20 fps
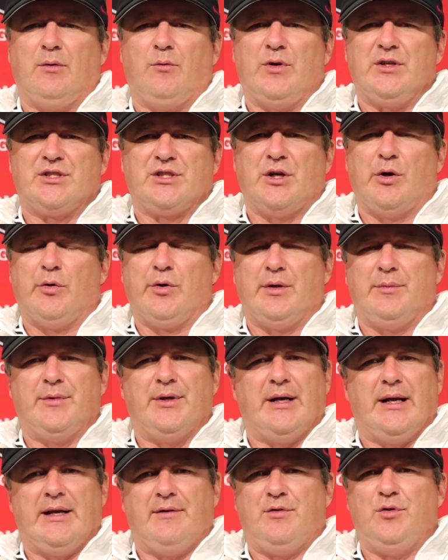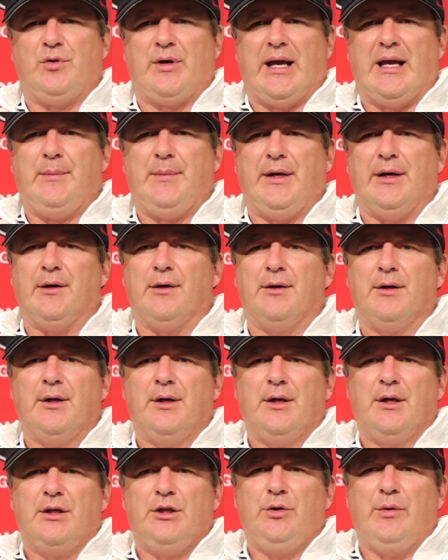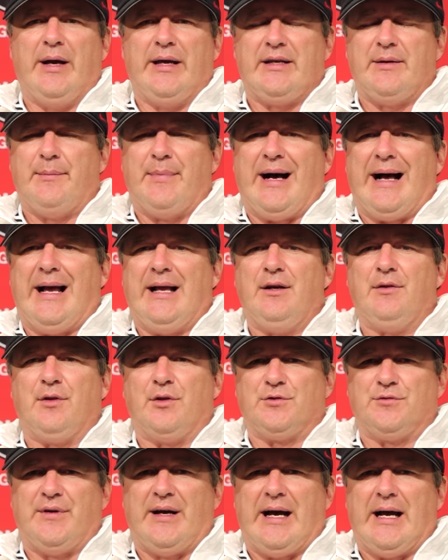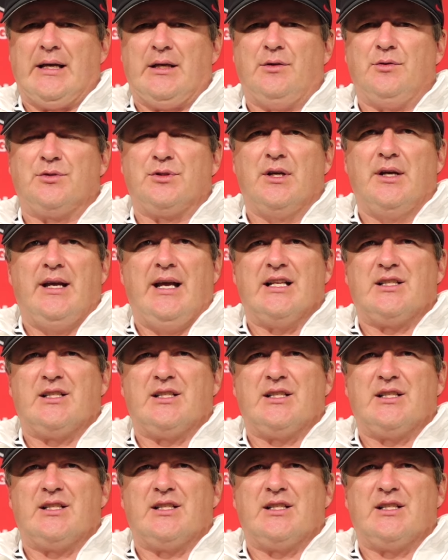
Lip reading: And we sold him that, hey, if you came here, you had to buy into those values.